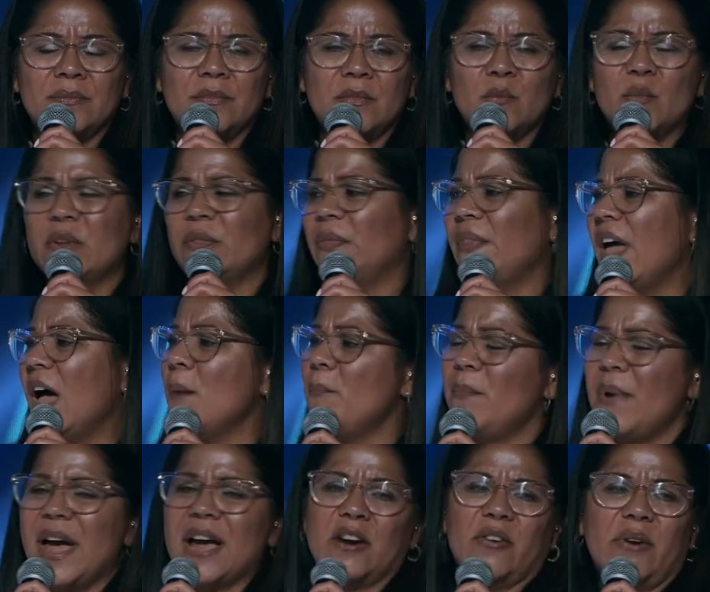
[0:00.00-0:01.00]
with that
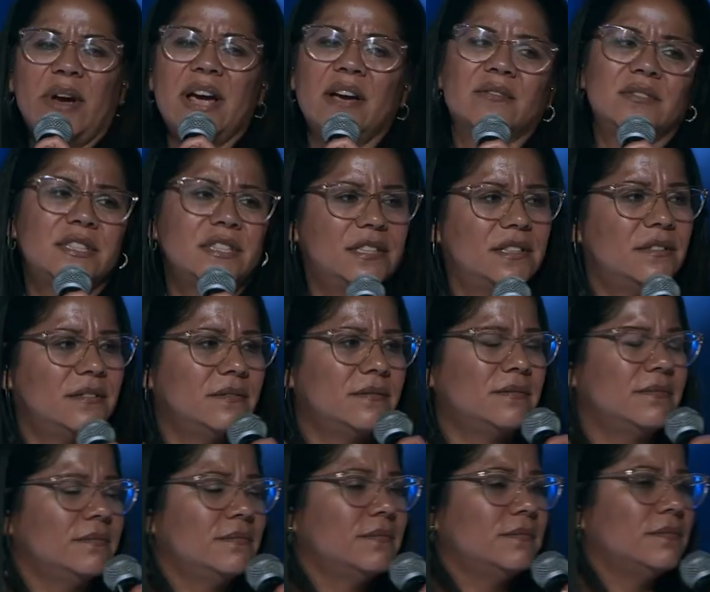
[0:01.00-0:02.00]
background,
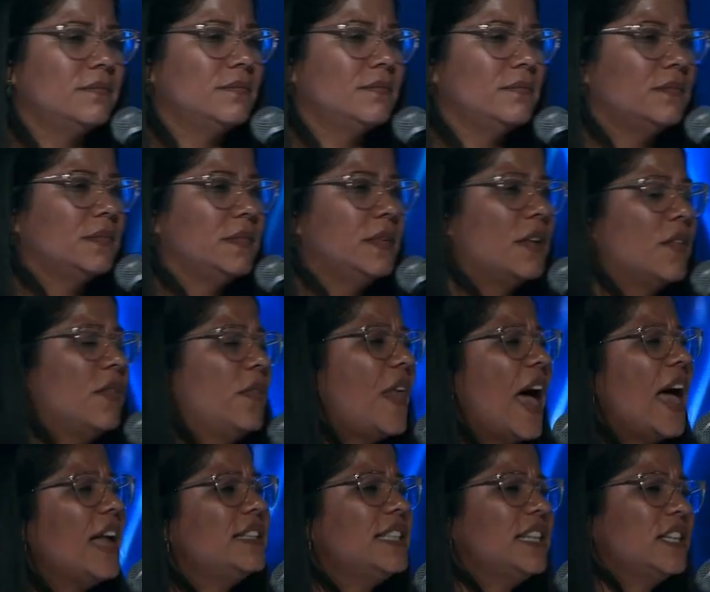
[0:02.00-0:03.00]

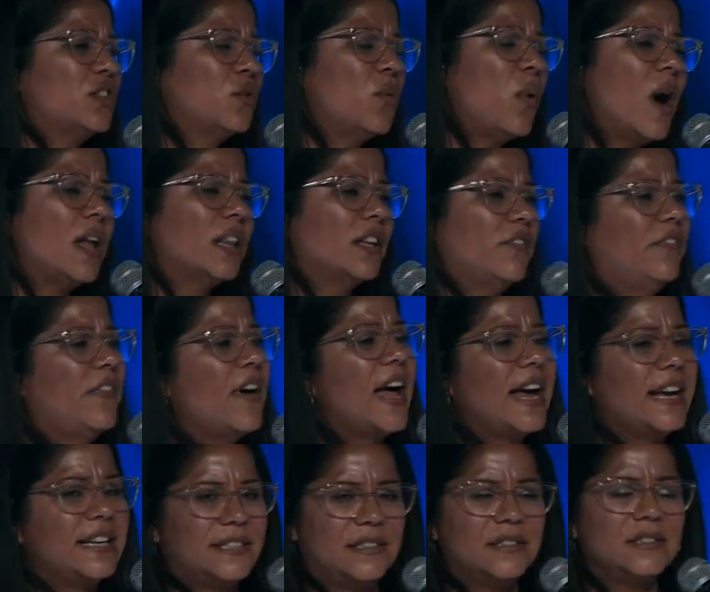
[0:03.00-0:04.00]
that disqualified,